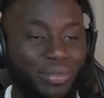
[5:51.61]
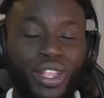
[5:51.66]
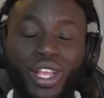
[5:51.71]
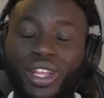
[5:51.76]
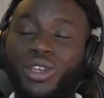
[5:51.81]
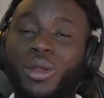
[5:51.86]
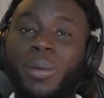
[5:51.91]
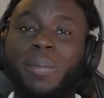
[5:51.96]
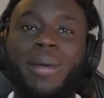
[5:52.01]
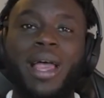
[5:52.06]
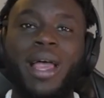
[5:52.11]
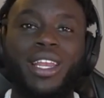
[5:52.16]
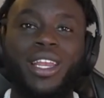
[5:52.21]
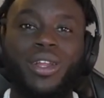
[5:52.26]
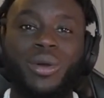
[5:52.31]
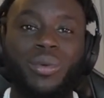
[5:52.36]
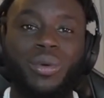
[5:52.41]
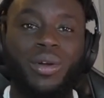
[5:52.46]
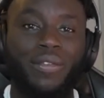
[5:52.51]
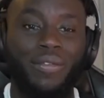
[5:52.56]
no matter
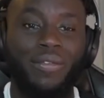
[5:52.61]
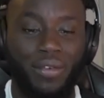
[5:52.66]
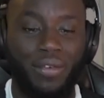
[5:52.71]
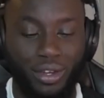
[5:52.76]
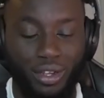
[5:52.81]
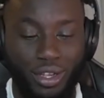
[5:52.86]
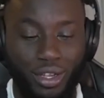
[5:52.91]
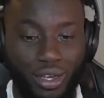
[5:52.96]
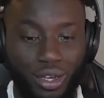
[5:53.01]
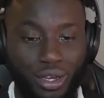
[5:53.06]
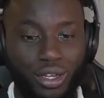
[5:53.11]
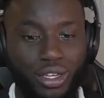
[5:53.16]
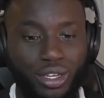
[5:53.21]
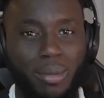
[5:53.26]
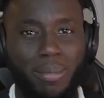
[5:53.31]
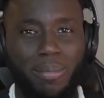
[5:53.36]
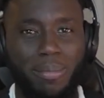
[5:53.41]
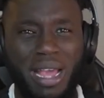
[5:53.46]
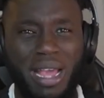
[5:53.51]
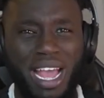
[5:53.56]
what, for the good, the
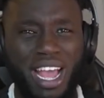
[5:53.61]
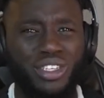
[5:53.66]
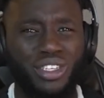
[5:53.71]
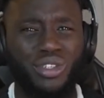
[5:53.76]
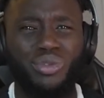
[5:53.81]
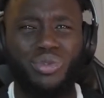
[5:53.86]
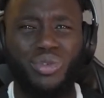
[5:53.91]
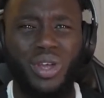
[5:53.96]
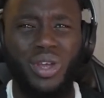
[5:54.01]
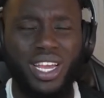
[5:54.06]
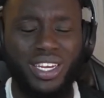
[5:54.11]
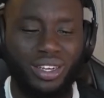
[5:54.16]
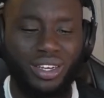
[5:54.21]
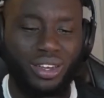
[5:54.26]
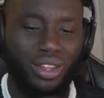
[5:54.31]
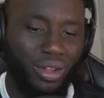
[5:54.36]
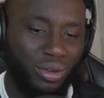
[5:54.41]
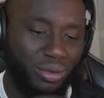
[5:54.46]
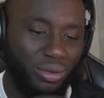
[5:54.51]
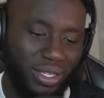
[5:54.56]
bad, you ride
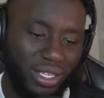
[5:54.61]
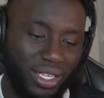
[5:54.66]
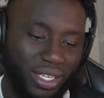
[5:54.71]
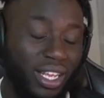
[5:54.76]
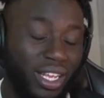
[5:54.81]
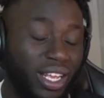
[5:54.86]
along with it.